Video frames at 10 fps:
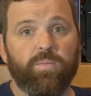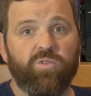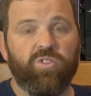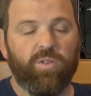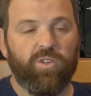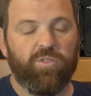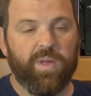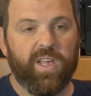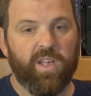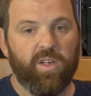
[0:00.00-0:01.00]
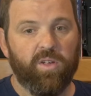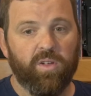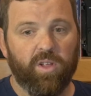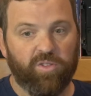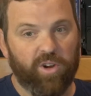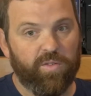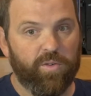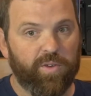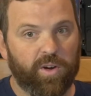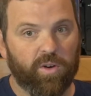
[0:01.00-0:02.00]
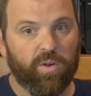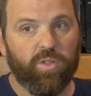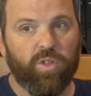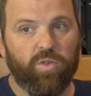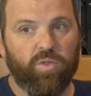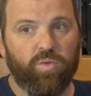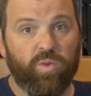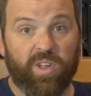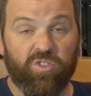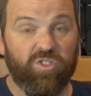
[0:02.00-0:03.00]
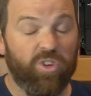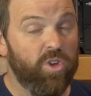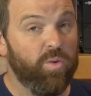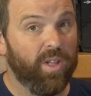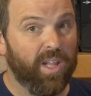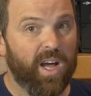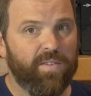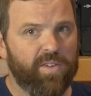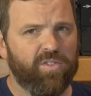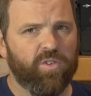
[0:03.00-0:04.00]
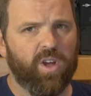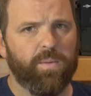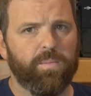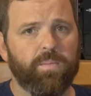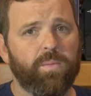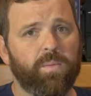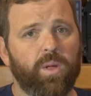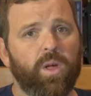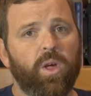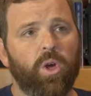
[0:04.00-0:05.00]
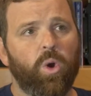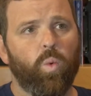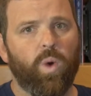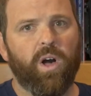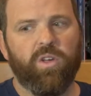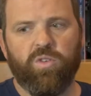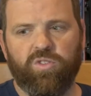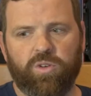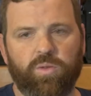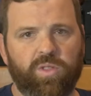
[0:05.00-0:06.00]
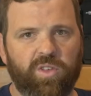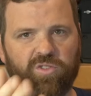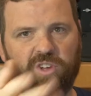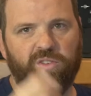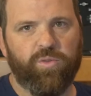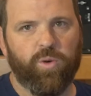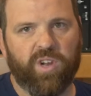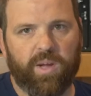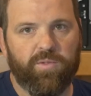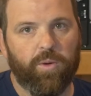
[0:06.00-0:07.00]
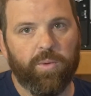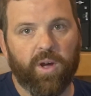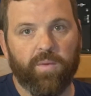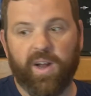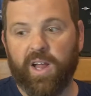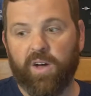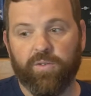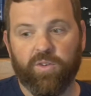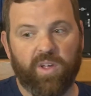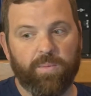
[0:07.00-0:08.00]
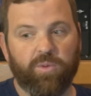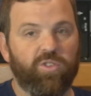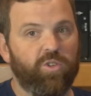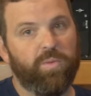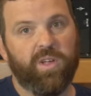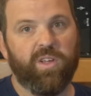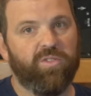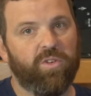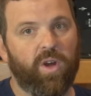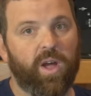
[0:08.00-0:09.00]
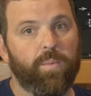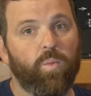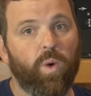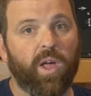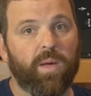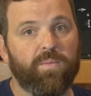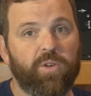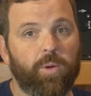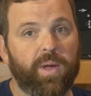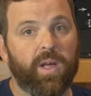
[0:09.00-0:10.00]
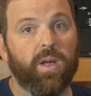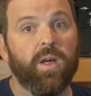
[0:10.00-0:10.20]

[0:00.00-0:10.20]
generally speaking, electronic viewfinder, those can show you a live histogram while you shoot. This GH4 that I'm filming on right now, for example, shows me a histogram while I'm filming.